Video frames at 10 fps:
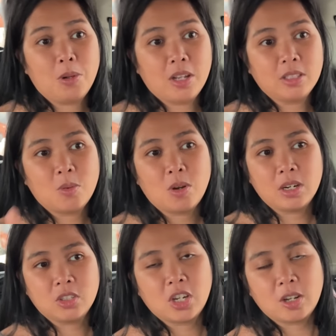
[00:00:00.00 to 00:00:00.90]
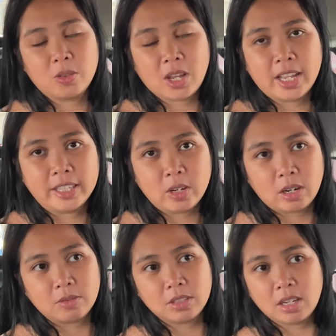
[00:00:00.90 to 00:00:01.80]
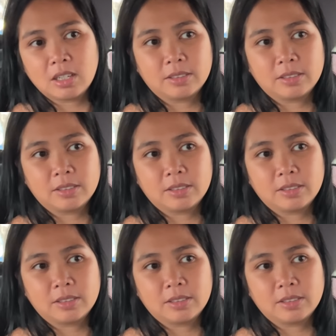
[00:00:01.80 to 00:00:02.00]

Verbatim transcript: Plus, I want to check out the handicrafts there.